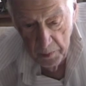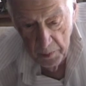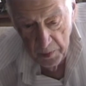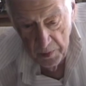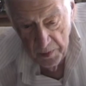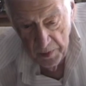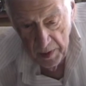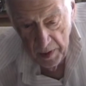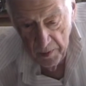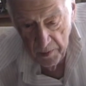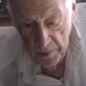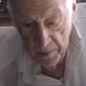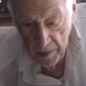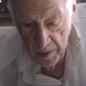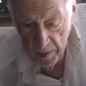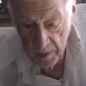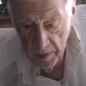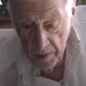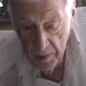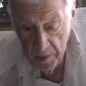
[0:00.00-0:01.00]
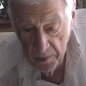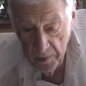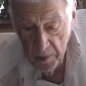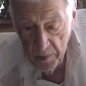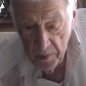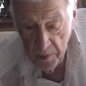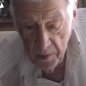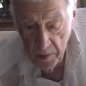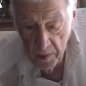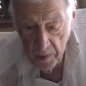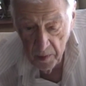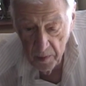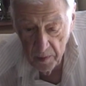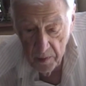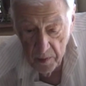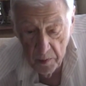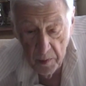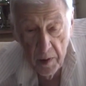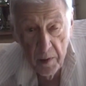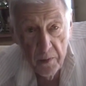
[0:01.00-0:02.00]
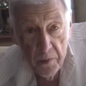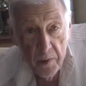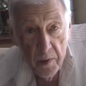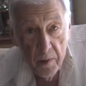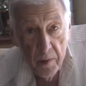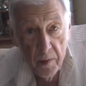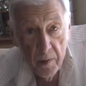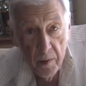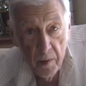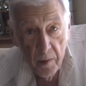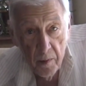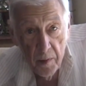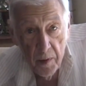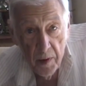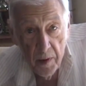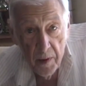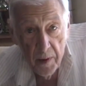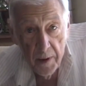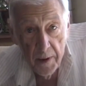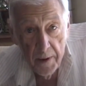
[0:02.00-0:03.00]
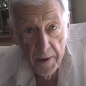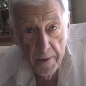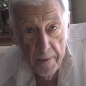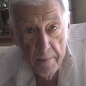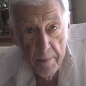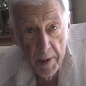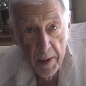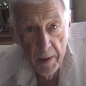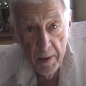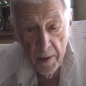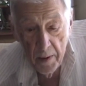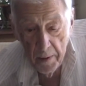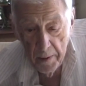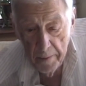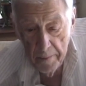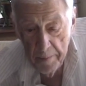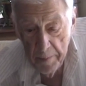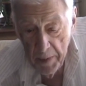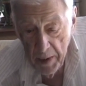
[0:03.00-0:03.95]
presents that. And this is all 12th tone already, yeah.